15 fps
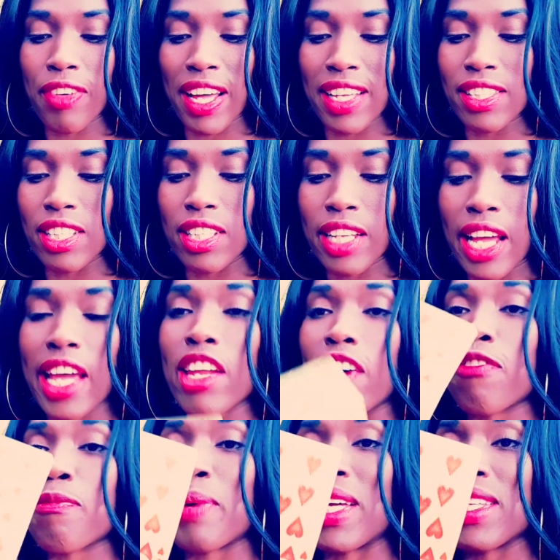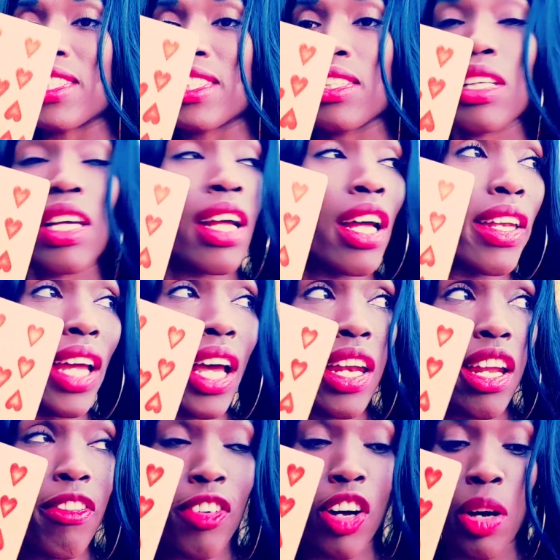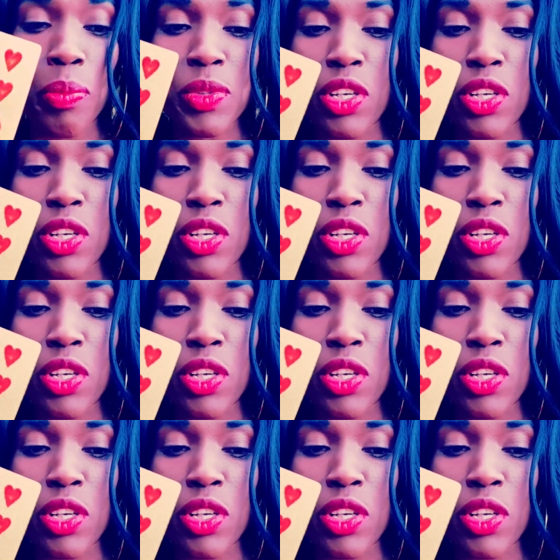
I see nine of pent uh, nine of cups.